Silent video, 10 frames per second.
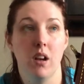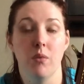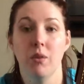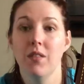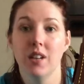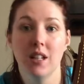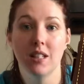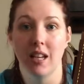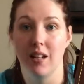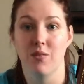rivets
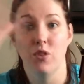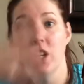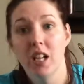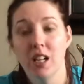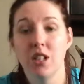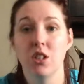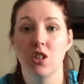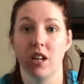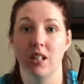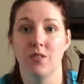and fringe
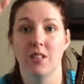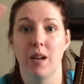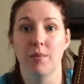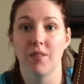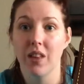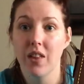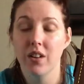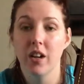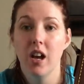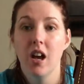and different types of
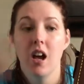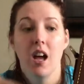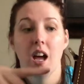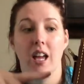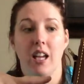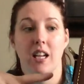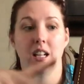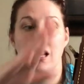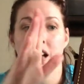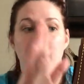leather,
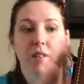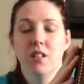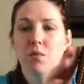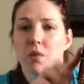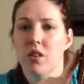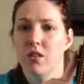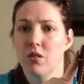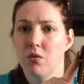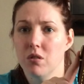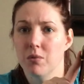and this is one of their
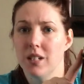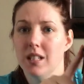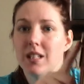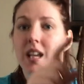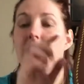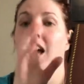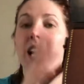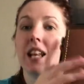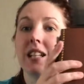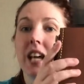newer ones, and
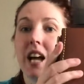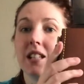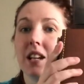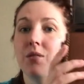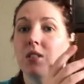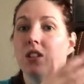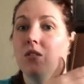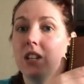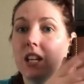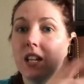it has a really
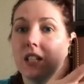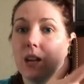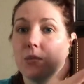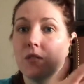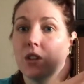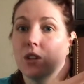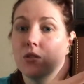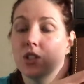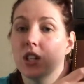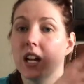unique type of
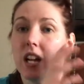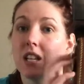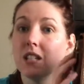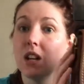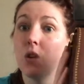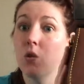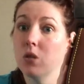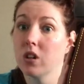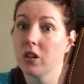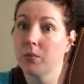closure. It has gold
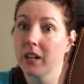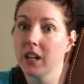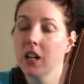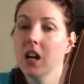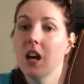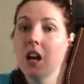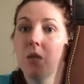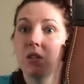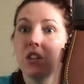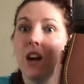hardware,
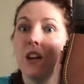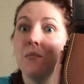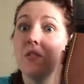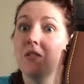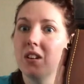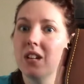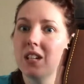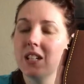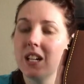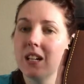which I'm very
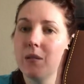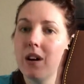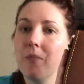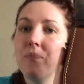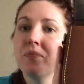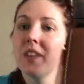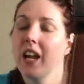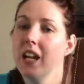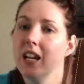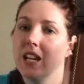excited about,
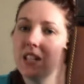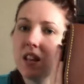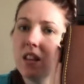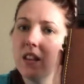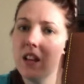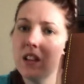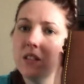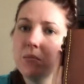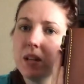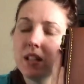and it's a
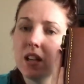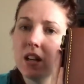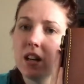little bit